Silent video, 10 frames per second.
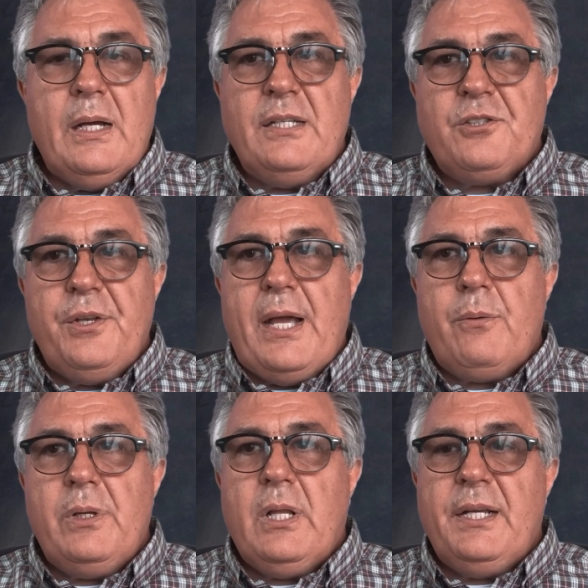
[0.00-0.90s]
right, so now
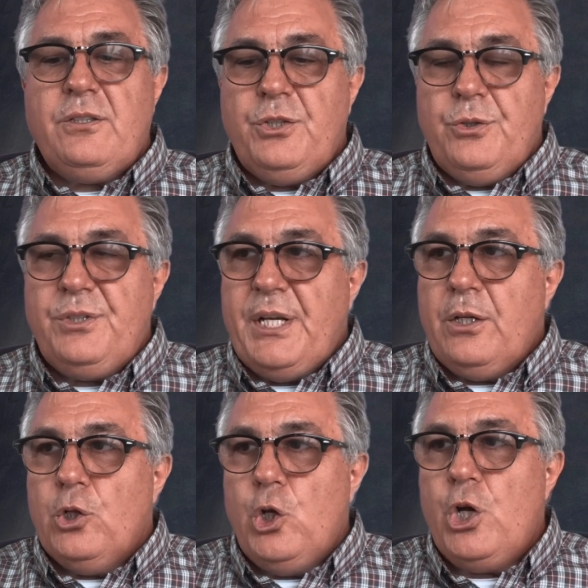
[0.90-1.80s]
we'd like to take
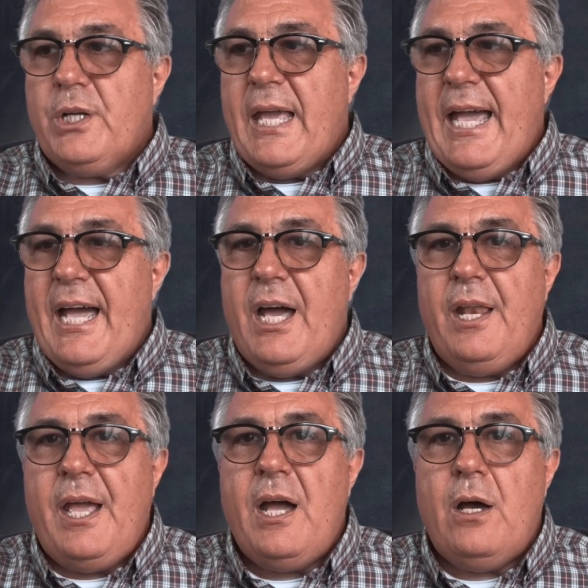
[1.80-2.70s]
a look at
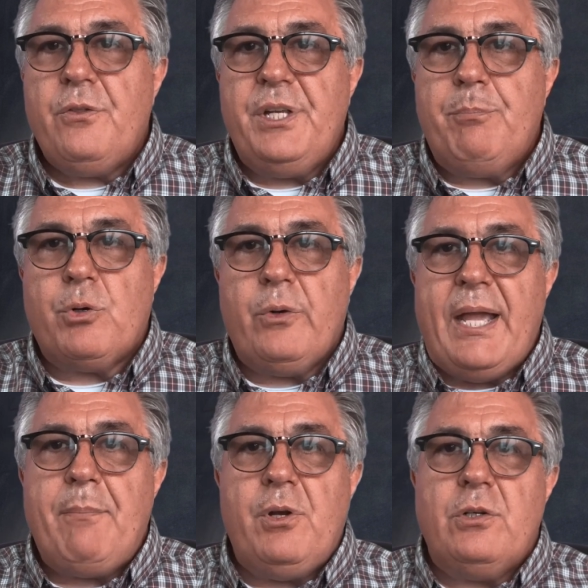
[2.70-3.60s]
how the
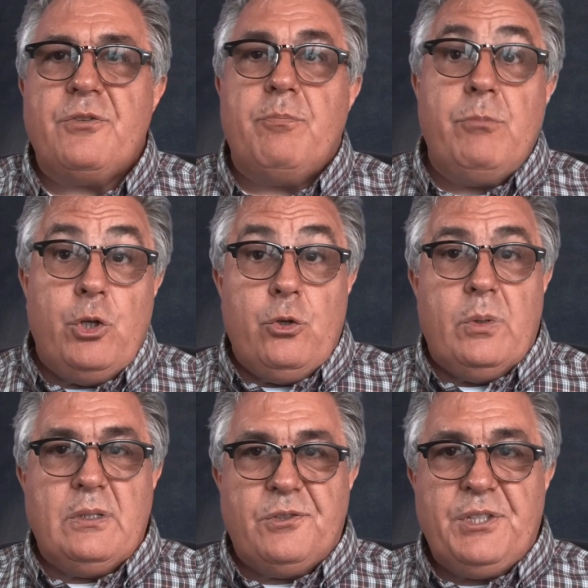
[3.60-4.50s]
parameters mu
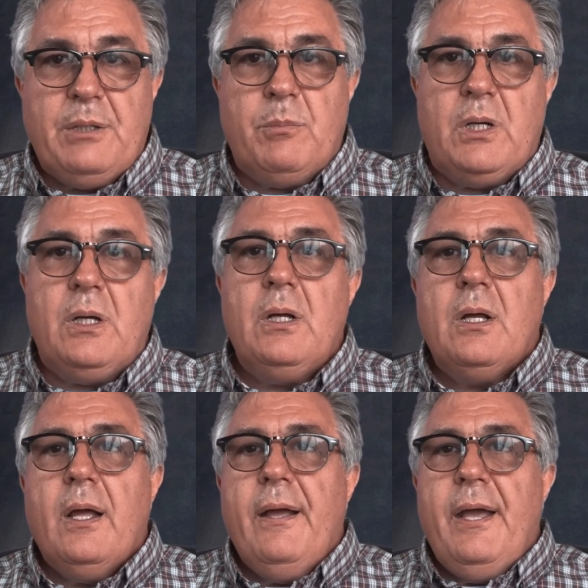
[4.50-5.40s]
and sigma
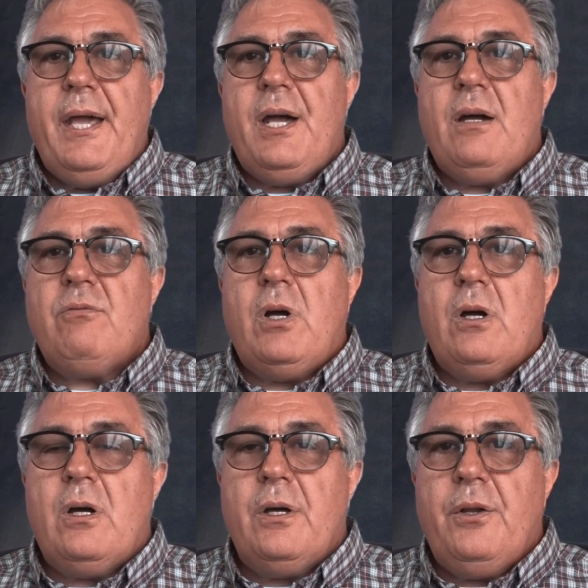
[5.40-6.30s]
have
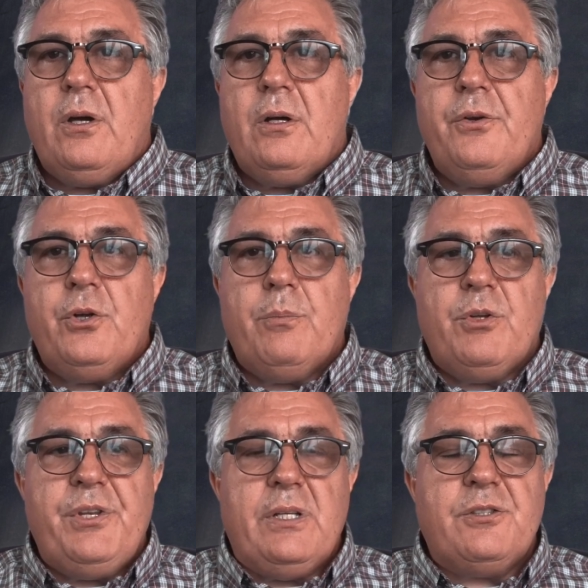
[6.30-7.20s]
on our normal
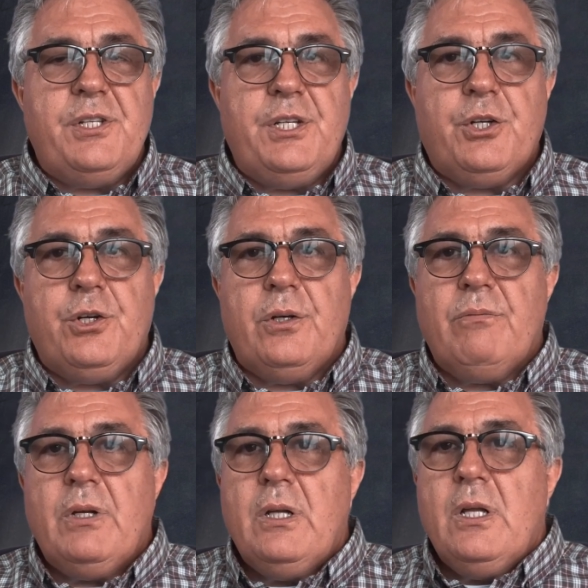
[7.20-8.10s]
density curve.
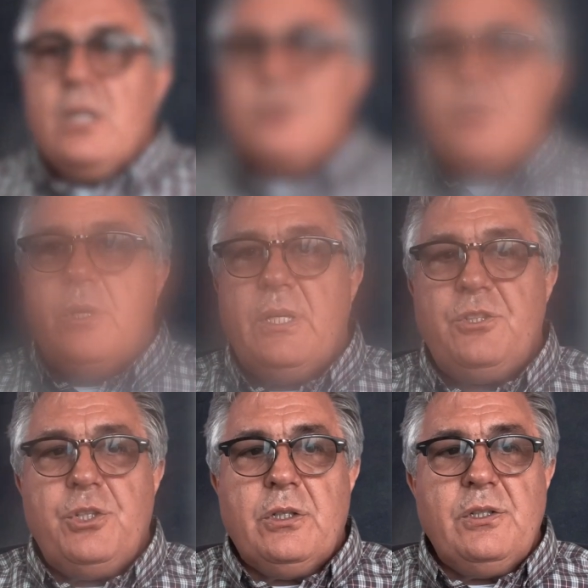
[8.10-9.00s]
So
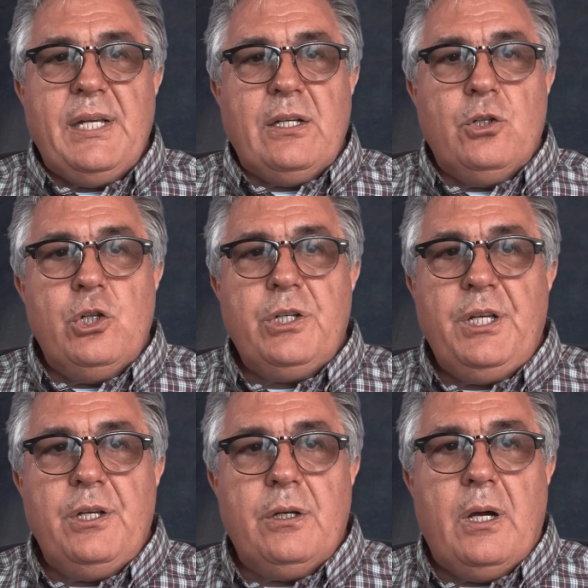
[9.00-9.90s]
as you can take a look
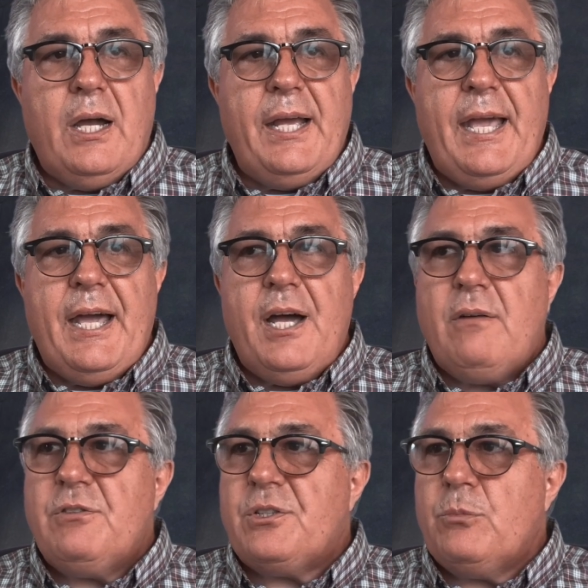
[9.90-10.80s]
here, I
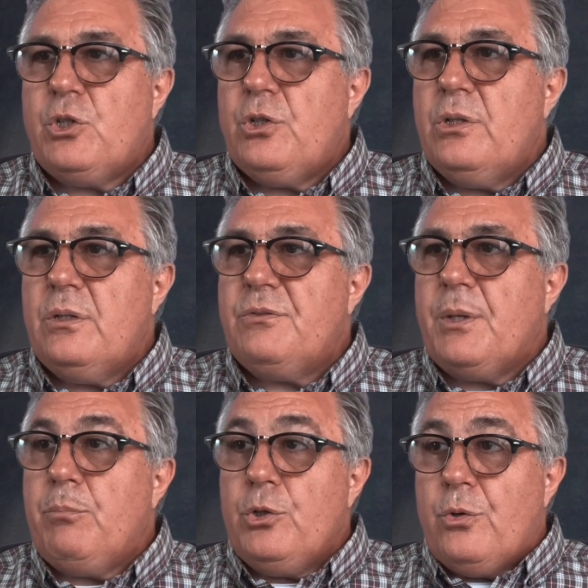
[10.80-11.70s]
have some curves, a
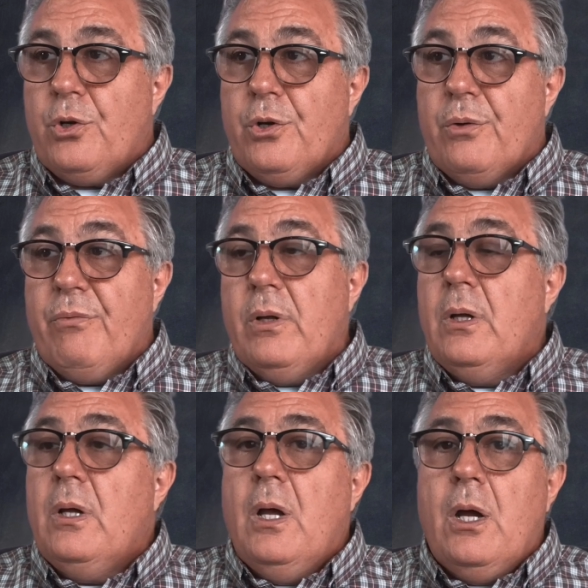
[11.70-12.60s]
blue curve,
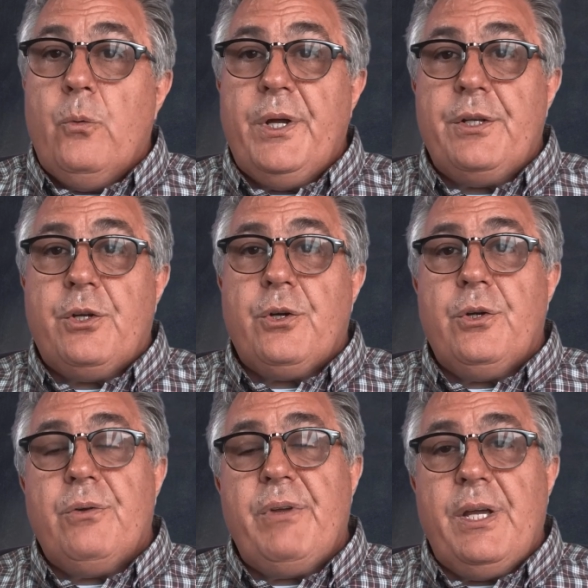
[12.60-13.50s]
a red
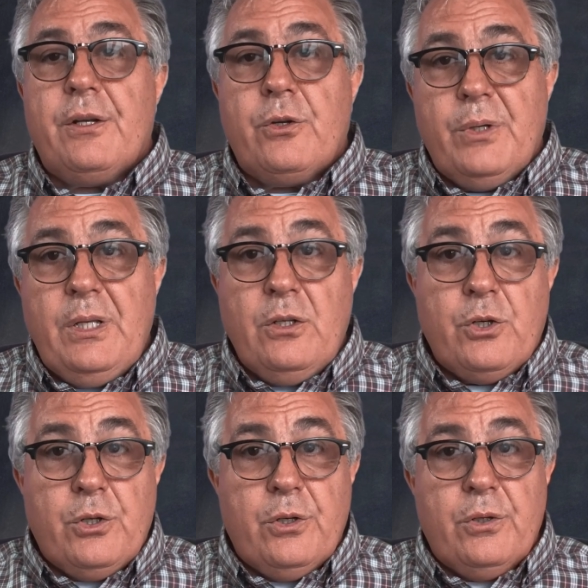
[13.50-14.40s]
curve, and a green
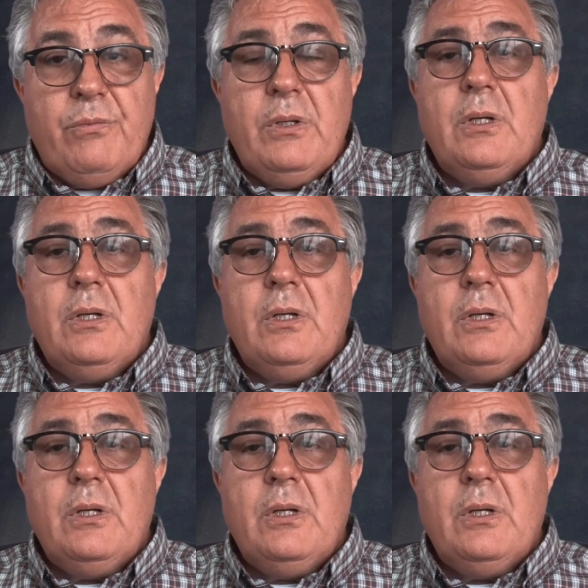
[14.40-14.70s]
curve.